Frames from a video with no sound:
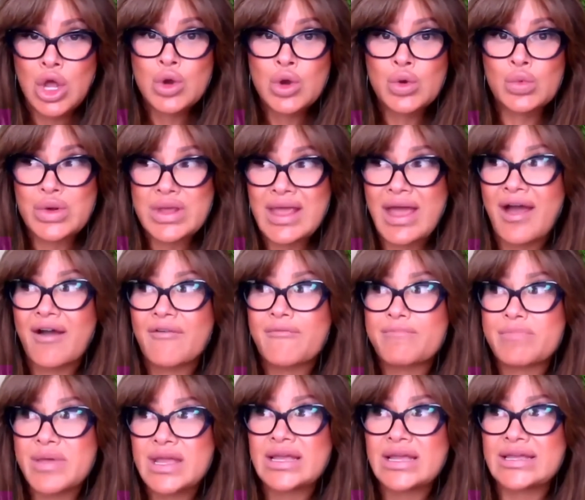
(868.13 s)
We
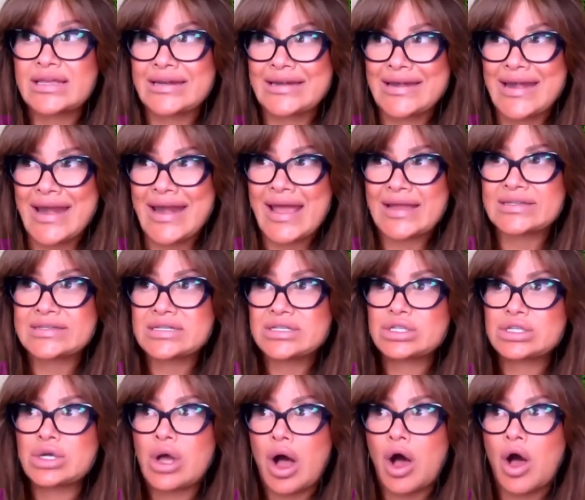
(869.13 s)
have been connected
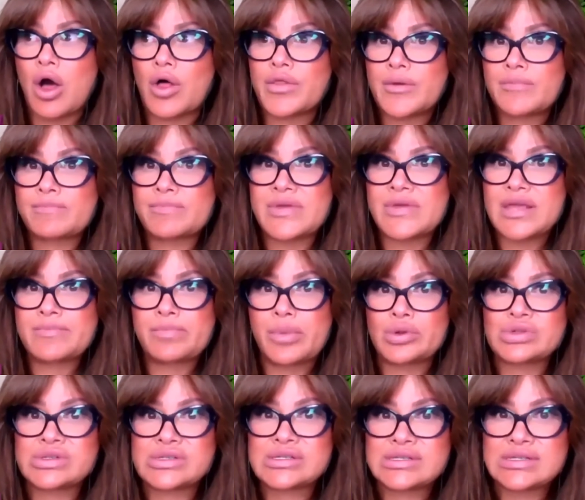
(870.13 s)
to other
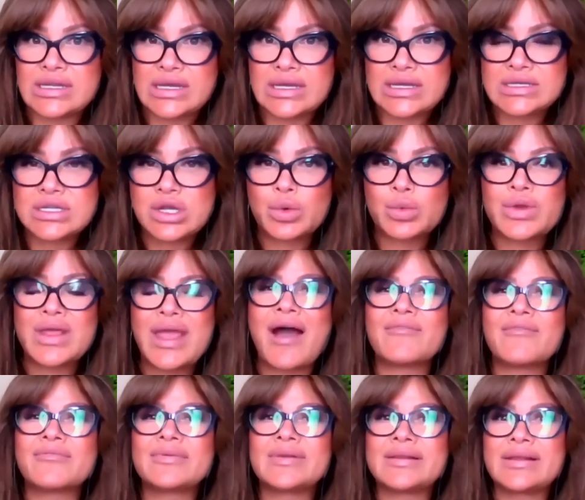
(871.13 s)
people's needs. We
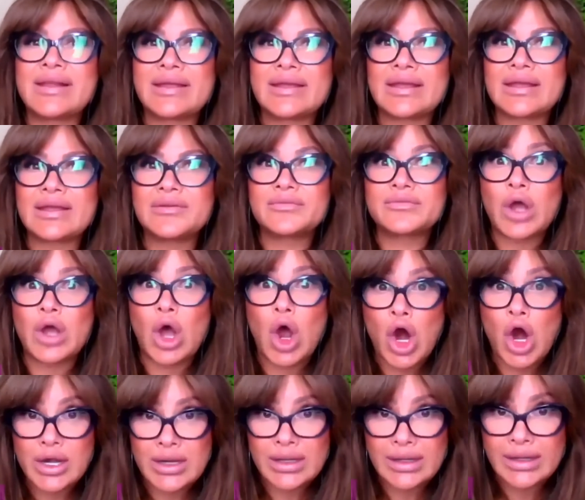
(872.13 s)
have lived
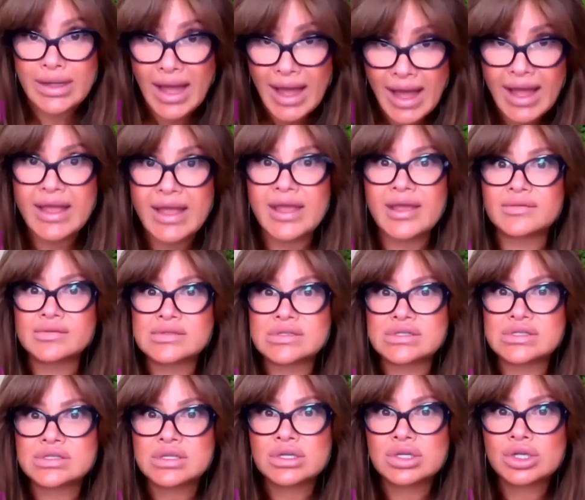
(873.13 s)
our
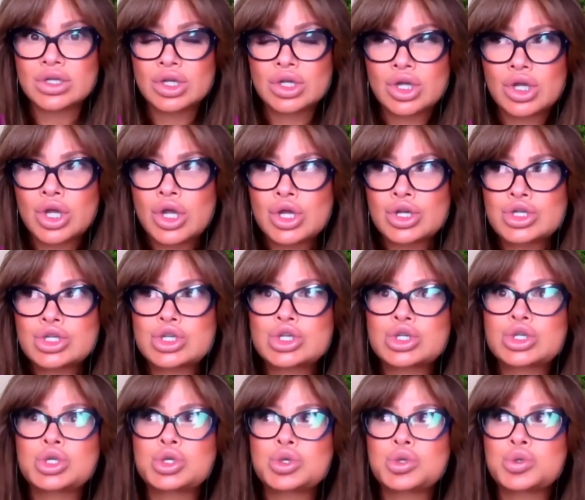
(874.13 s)
lives
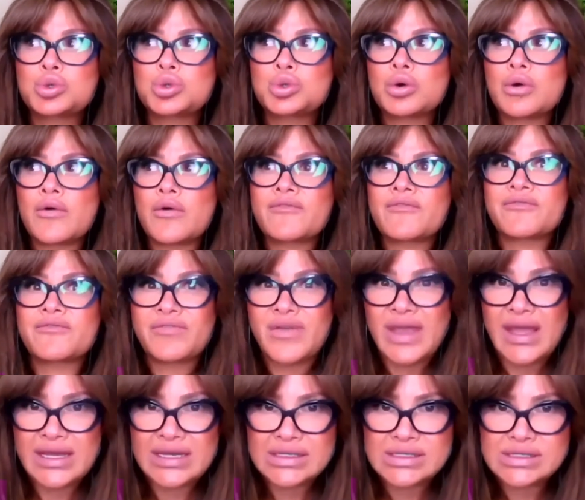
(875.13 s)
to
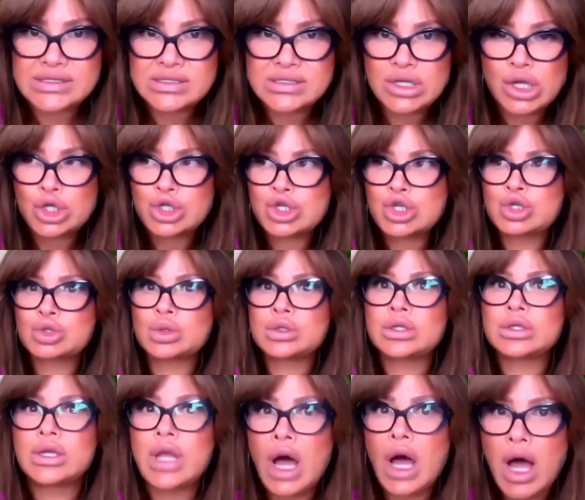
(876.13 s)
fix, to
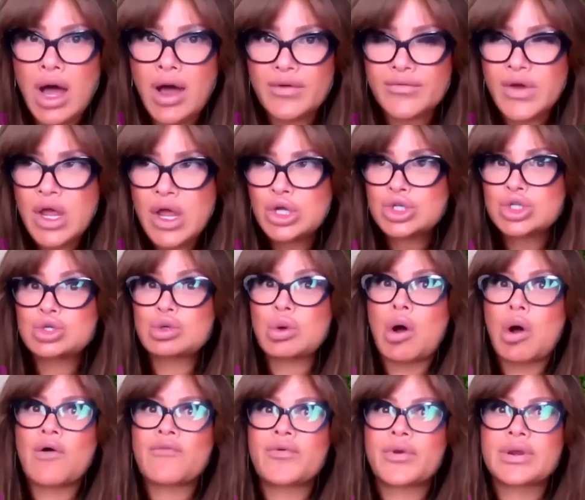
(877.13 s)
love, to
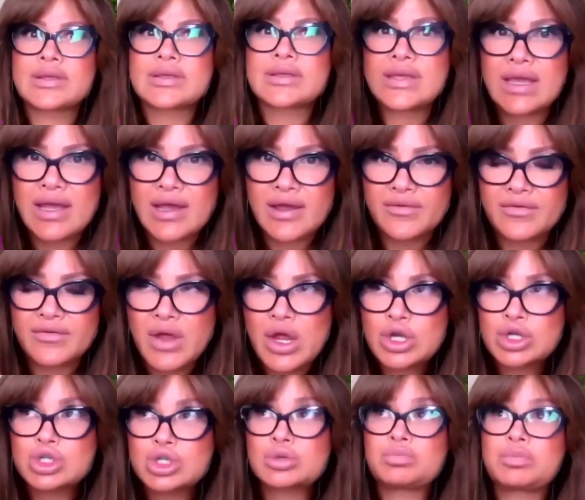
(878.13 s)
overgive,
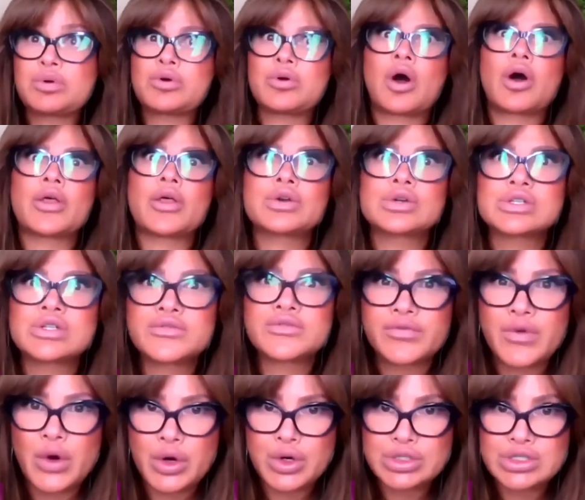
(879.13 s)
to put others
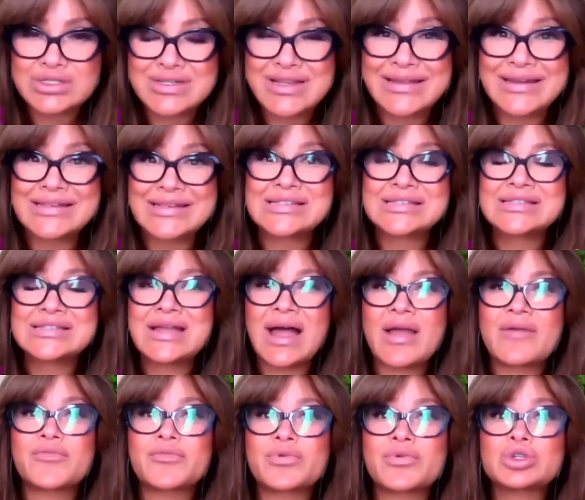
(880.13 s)
first. It is
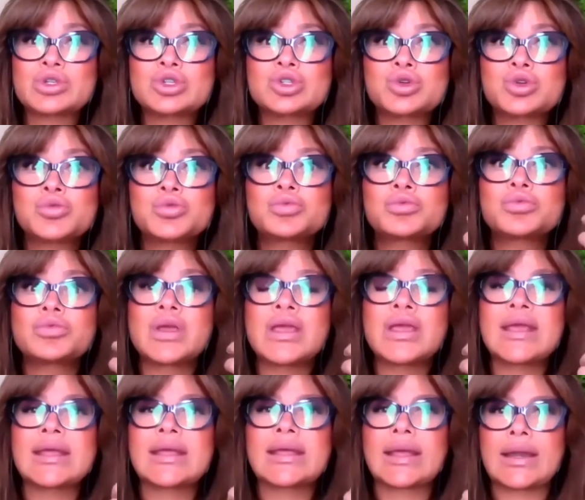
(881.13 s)
time for us to
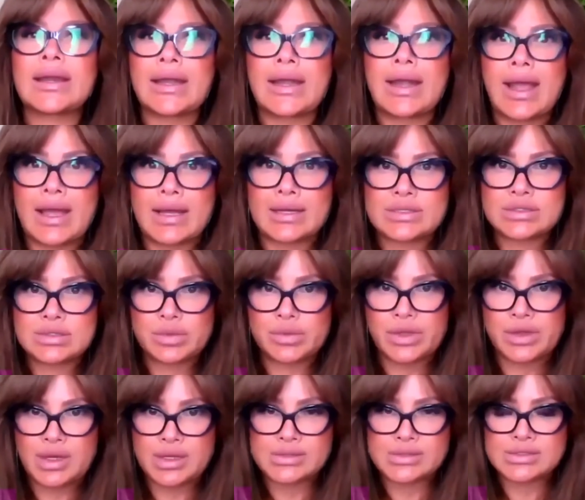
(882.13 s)
reconnect
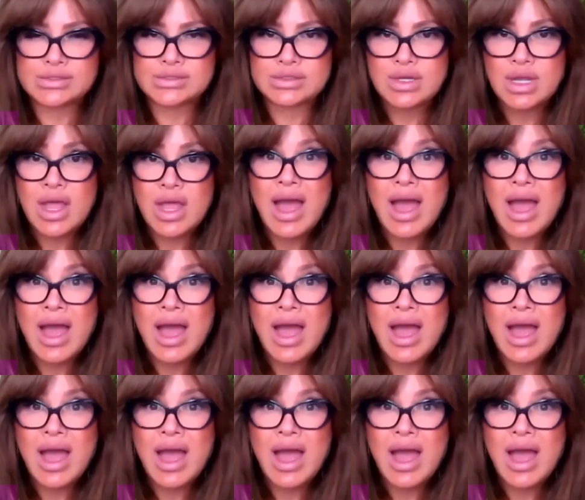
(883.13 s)
with us.